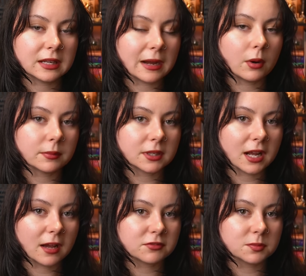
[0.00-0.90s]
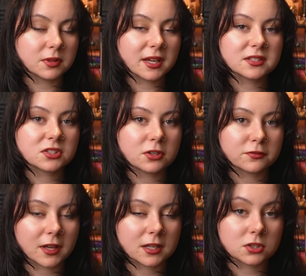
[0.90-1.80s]
Now I'm gonna have to play
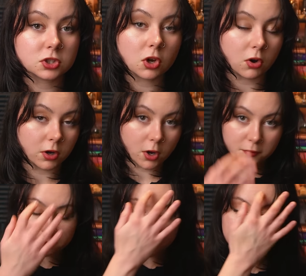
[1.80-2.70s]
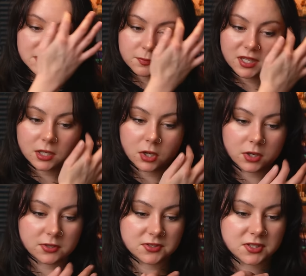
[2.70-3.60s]
stuff and talk over it,
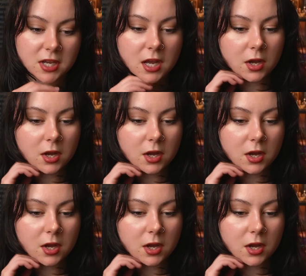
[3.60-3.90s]
because